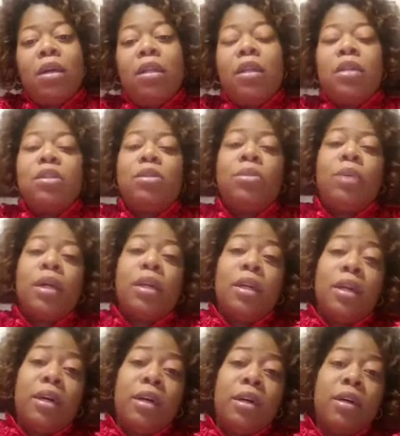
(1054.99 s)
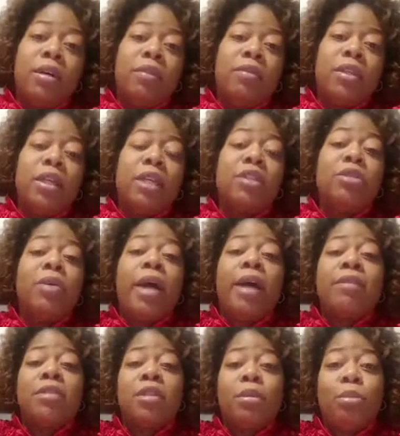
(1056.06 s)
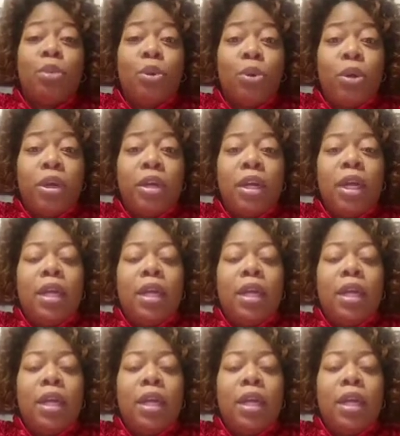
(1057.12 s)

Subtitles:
that you are loved, that you have support,